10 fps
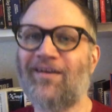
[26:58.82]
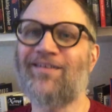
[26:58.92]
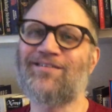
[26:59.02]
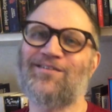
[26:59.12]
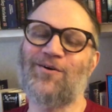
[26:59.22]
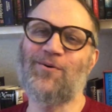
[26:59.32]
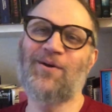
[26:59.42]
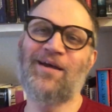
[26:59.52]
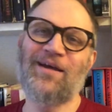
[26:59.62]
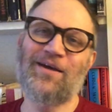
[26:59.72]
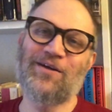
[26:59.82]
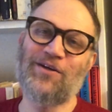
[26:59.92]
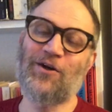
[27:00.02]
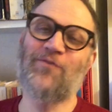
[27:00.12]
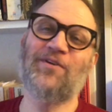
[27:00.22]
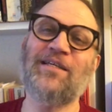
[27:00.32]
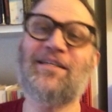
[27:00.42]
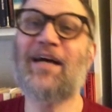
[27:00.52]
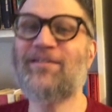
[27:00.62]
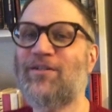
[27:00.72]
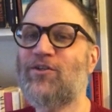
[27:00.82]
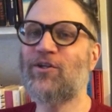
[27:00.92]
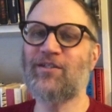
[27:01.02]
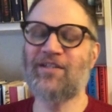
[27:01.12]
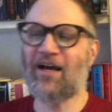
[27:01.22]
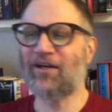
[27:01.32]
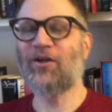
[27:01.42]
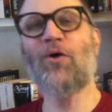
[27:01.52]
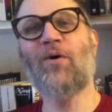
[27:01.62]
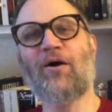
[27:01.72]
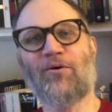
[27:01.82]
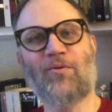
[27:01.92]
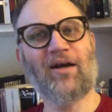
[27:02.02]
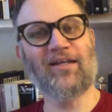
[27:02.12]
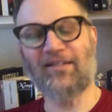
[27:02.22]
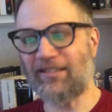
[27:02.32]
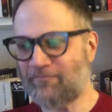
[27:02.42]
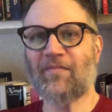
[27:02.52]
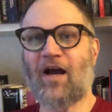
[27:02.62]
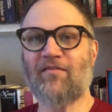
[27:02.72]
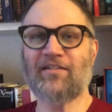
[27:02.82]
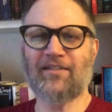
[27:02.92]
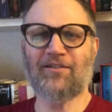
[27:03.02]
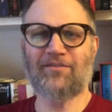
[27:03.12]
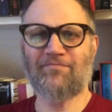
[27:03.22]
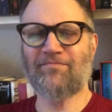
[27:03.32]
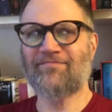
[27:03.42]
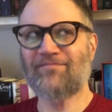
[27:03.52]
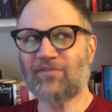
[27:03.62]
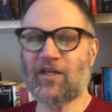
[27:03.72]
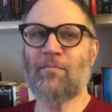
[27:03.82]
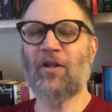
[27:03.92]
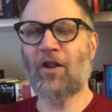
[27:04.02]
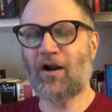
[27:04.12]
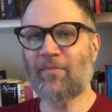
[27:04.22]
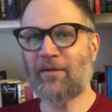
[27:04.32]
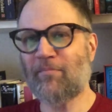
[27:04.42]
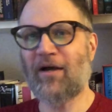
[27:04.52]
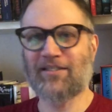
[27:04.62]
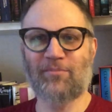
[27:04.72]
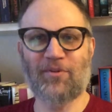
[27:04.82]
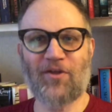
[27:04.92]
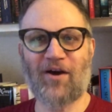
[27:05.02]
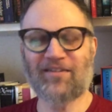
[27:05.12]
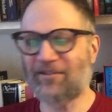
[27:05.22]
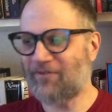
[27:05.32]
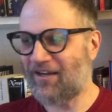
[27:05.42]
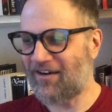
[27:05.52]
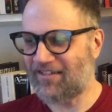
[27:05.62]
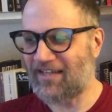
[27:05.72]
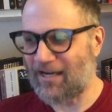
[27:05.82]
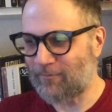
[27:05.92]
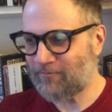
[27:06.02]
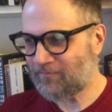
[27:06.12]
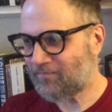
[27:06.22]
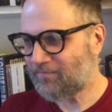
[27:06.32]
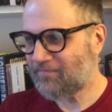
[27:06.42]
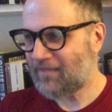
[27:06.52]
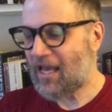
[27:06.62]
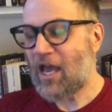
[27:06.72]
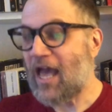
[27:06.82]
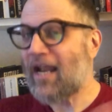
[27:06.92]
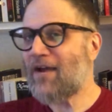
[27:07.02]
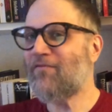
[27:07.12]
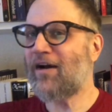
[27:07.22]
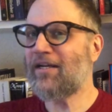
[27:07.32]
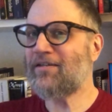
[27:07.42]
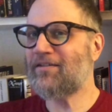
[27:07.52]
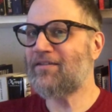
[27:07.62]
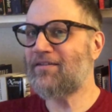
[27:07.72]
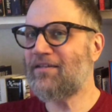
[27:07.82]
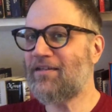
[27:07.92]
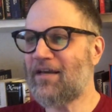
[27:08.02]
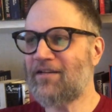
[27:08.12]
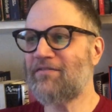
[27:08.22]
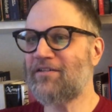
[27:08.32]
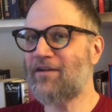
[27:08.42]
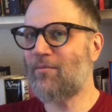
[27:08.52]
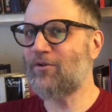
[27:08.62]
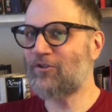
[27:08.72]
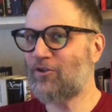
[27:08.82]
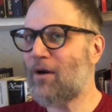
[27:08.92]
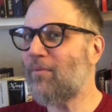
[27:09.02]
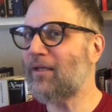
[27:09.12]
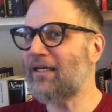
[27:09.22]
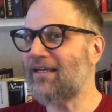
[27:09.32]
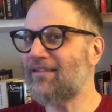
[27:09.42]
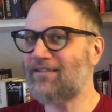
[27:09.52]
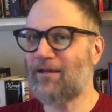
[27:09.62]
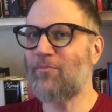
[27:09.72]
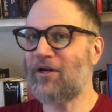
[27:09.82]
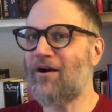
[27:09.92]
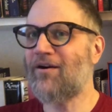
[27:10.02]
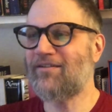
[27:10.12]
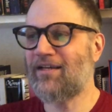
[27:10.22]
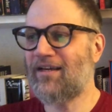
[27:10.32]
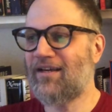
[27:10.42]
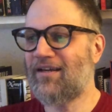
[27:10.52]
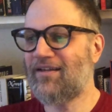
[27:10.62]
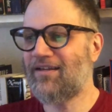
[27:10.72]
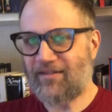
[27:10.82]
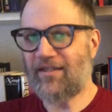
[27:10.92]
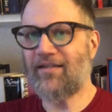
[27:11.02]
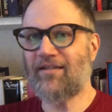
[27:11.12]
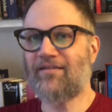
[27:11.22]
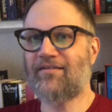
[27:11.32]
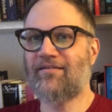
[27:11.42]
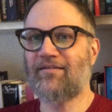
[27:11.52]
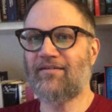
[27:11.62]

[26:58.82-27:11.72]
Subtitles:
So, for these guys, the church is not going out quietly. Obviously, there's some alarming possible thoughts in regard to that. And I find the end of this novel troubling in some regards in its